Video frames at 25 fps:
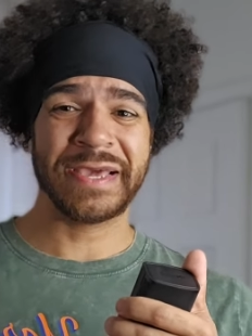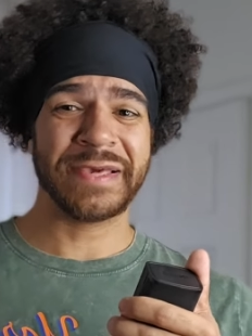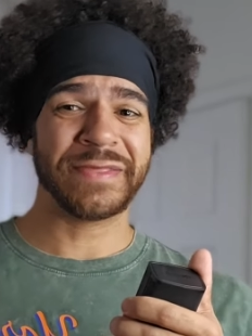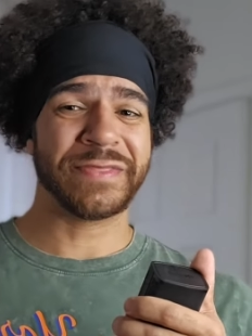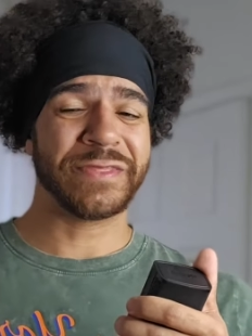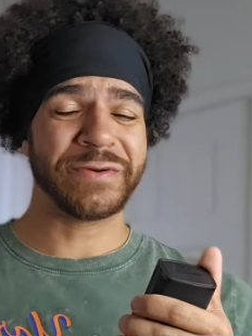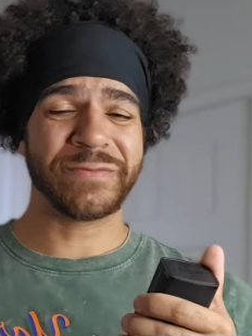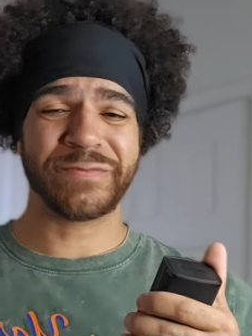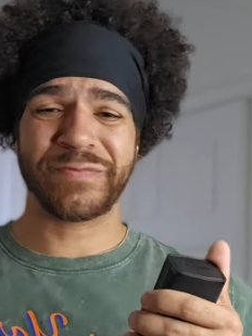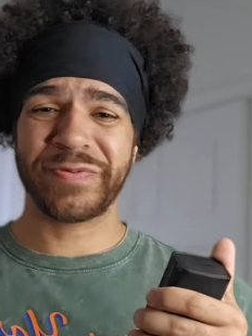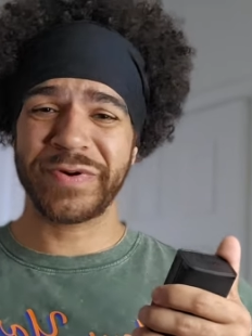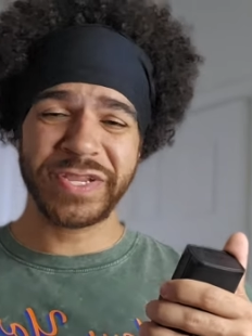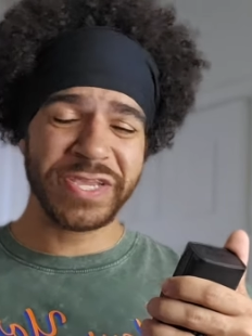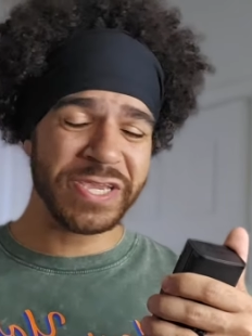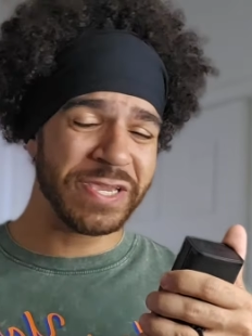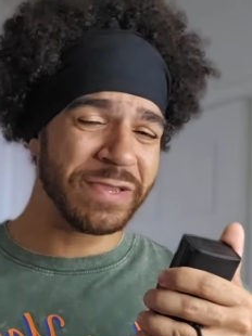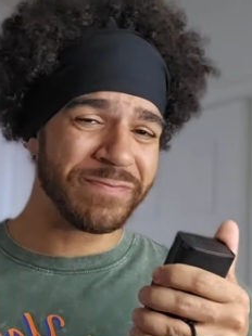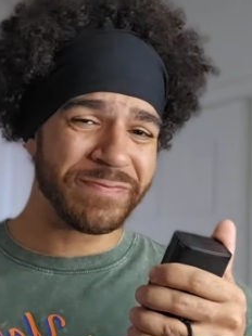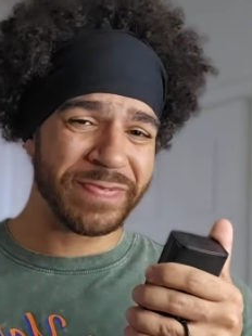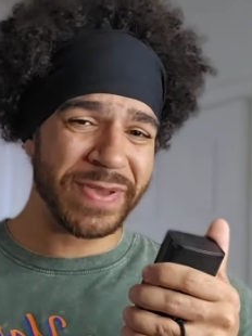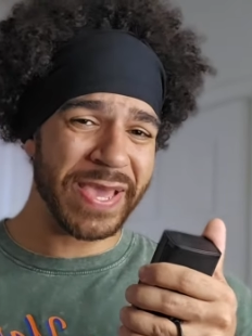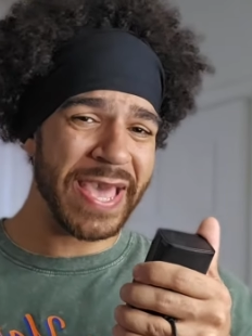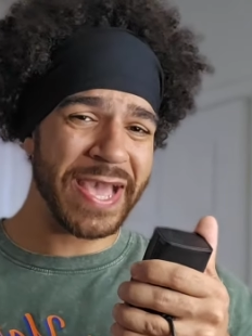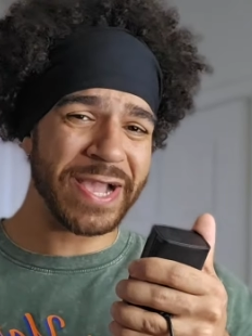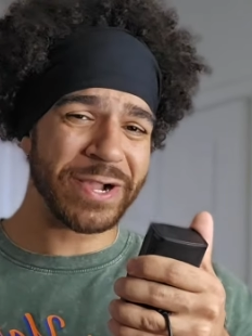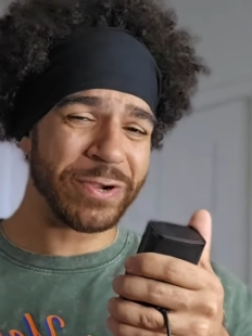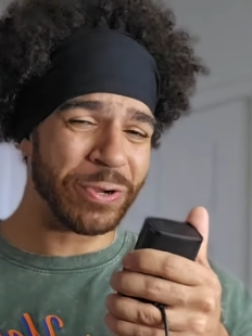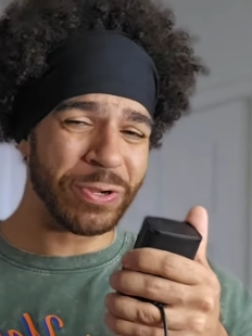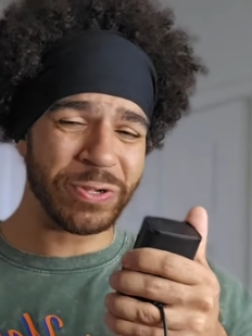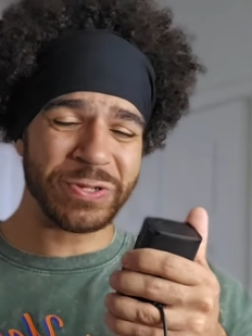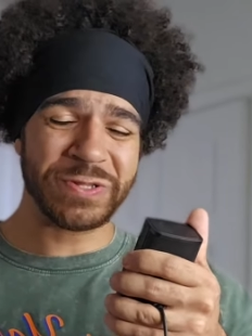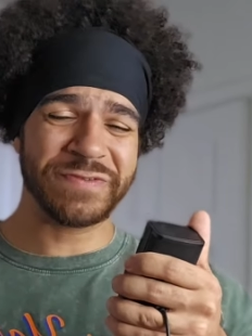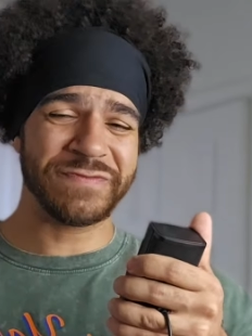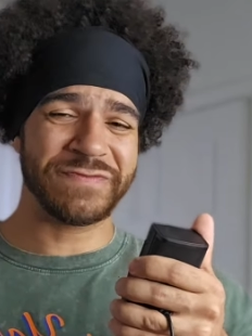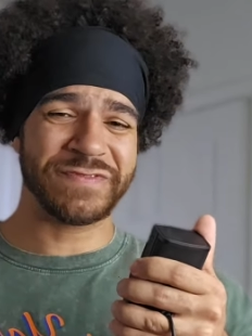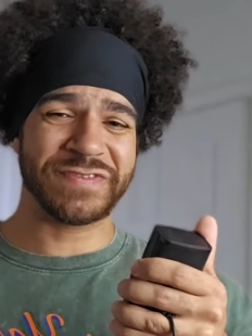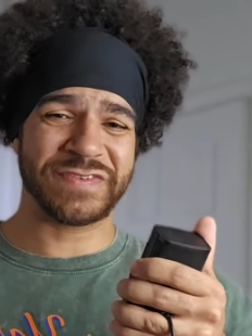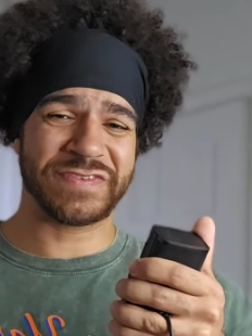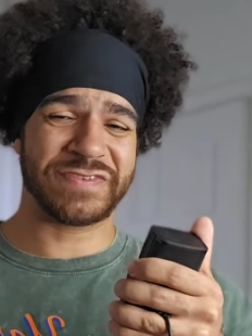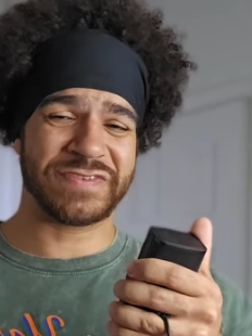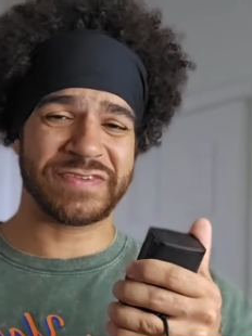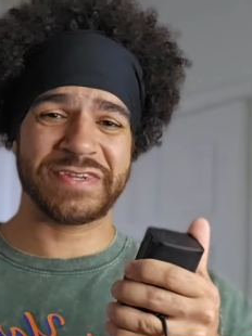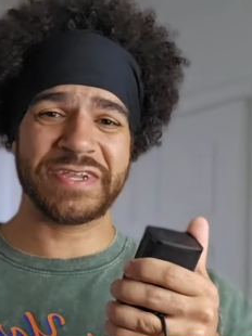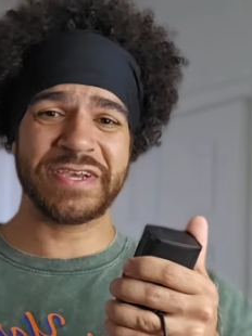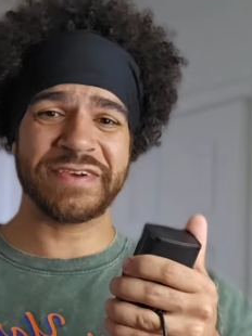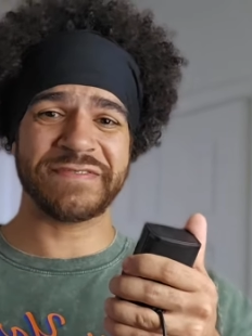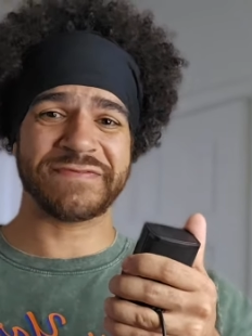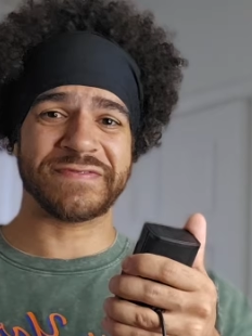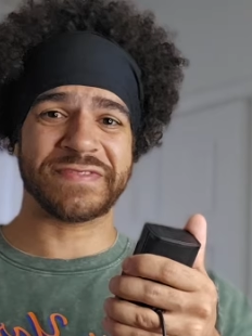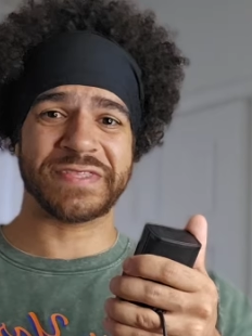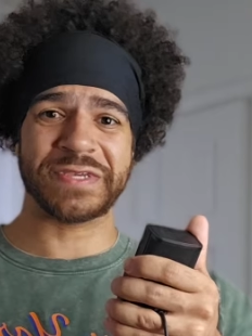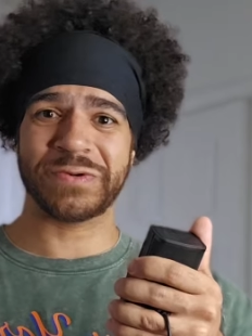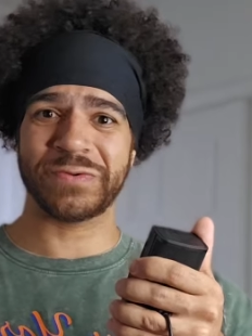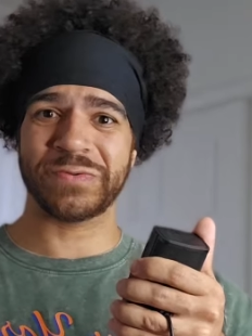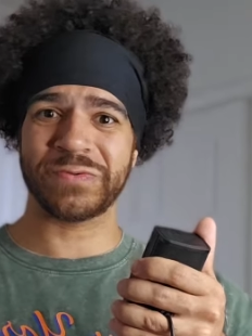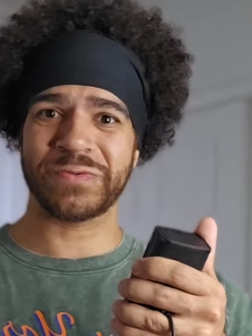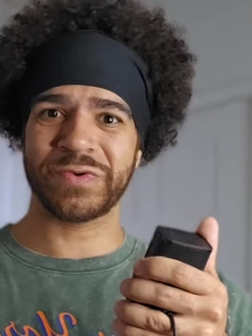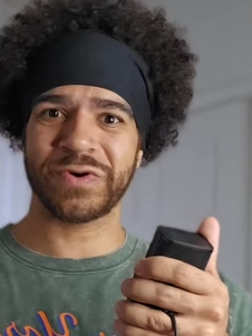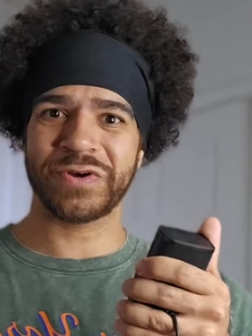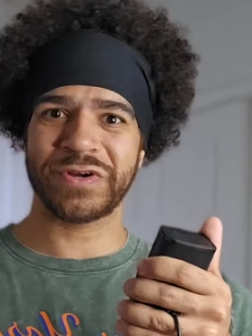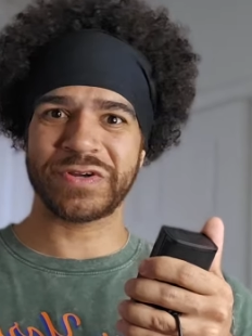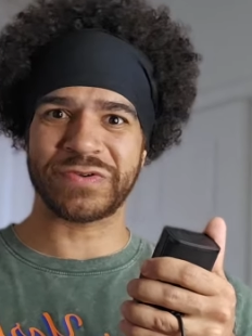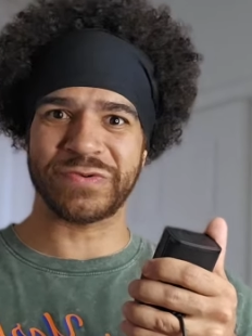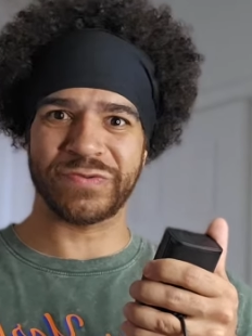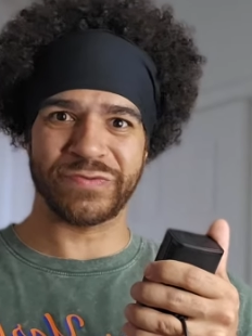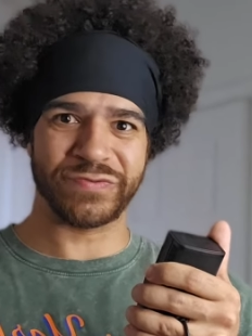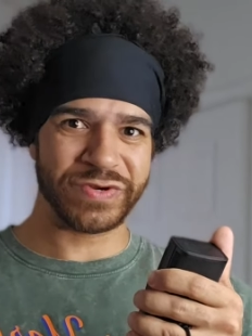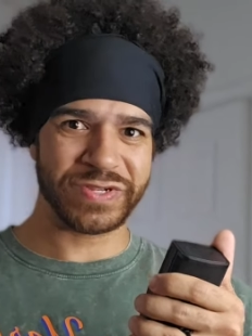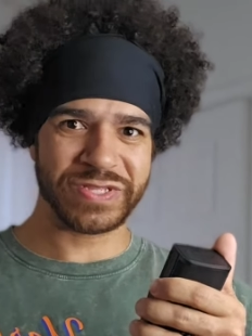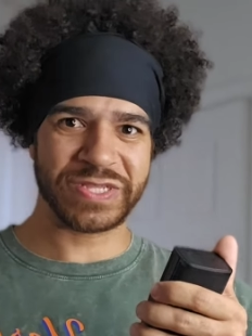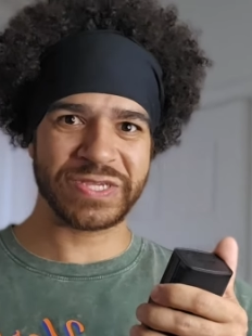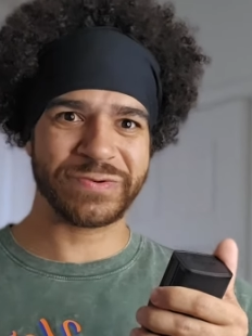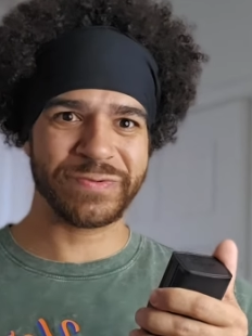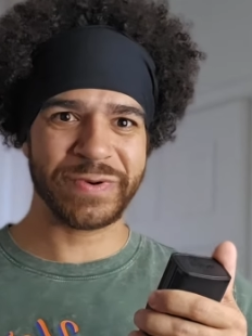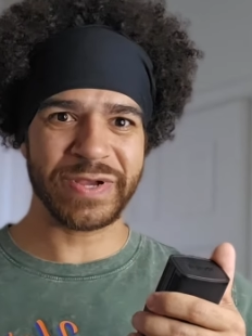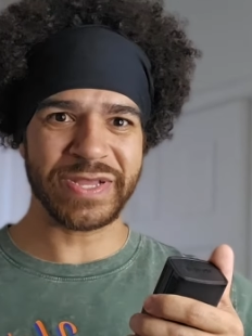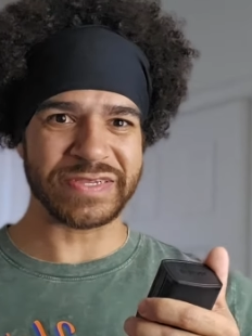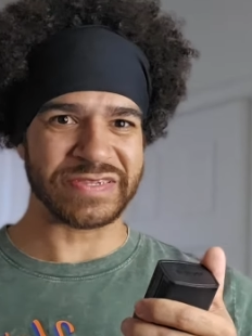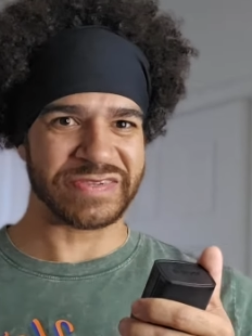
they're bringing back all of the stuff that worked really well.